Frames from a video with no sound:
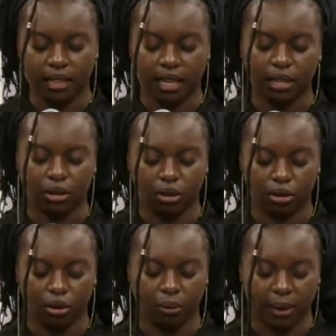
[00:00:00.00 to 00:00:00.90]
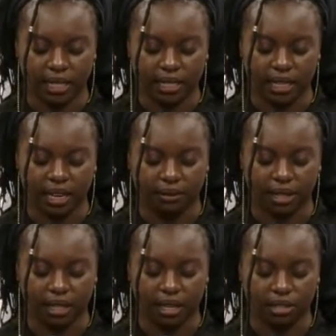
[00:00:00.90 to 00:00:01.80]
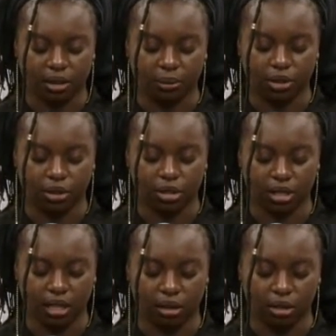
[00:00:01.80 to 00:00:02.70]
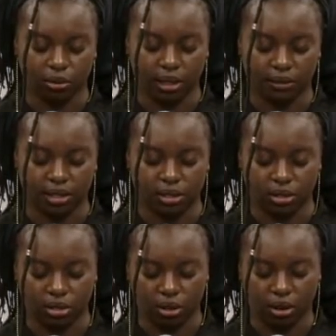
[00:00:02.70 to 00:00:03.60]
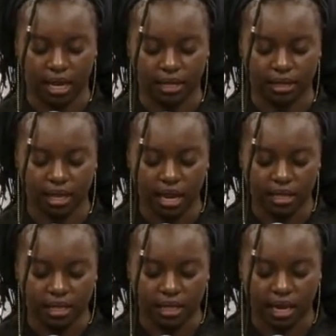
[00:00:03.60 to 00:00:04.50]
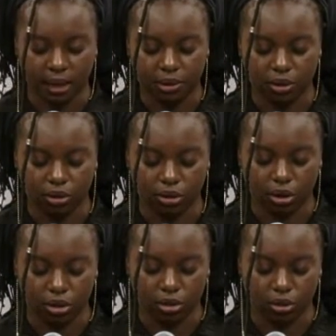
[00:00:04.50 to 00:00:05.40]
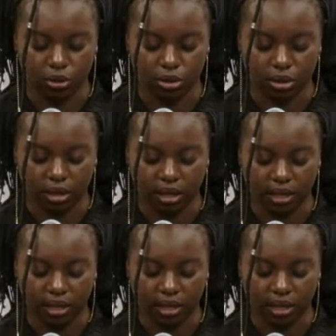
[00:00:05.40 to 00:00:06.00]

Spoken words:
Thank you, Lord Almighty. Everything that shall be done today, Lord, we lift it into your hands to take absolute control, to